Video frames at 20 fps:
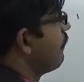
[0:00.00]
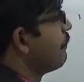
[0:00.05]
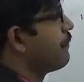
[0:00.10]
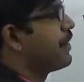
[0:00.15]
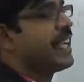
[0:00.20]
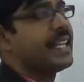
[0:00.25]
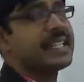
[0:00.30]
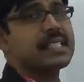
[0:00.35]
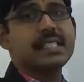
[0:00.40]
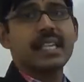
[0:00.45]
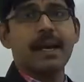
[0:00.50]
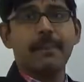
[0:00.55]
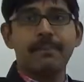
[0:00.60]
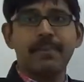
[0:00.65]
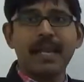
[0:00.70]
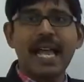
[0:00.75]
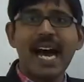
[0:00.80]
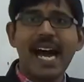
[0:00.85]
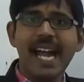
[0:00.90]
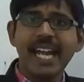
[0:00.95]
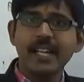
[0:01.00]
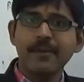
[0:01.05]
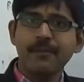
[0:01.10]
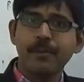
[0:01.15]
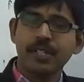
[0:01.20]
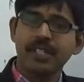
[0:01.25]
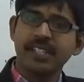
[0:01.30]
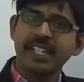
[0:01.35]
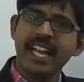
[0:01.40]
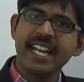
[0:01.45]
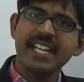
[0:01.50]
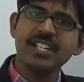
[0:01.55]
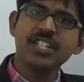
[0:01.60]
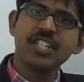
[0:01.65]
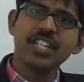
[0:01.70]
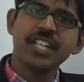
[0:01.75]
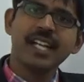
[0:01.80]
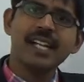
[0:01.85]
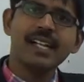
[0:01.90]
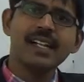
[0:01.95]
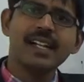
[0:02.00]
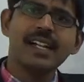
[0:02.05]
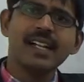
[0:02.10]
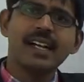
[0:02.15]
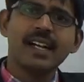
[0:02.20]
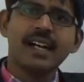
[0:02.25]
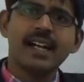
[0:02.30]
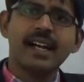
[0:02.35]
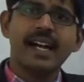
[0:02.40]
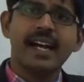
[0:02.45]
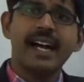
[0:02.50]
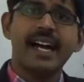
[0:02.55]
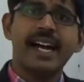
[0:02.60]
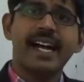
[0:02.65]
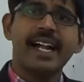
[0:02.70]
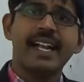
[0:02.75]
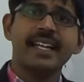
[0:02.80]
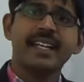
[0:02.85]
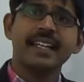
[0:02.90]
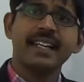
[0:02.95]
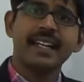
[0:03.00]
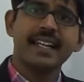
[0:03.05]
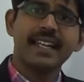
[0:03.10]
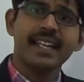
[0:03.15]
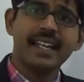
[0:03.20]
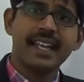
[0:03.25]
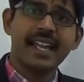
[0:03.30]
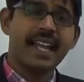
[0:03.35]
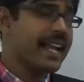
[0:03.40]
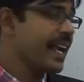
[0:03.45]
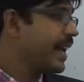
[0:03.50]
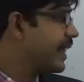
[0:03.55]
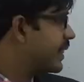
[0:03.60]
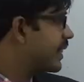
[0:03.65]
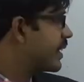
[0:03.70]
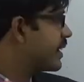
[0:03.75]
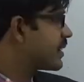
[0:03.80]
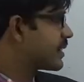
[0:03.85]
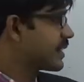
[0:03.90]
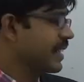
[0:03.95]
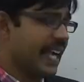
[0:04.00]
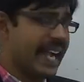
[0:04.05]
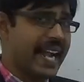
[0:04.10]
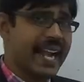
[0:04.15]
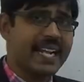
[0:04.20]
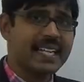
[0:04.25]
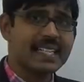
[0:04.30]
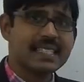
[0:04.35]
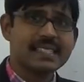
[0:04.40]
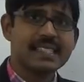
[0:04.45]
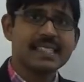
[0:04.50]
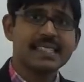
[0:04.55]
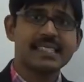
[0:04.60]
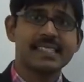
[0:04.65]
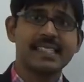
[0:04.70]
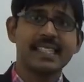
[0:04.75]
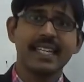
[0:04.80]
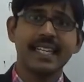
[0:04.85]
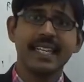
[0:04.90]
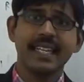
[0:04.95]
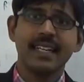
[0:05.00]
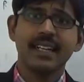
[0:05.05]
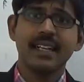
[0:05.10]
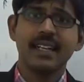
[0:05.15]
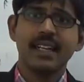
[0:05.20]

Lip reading: V is the applied potential and this x is the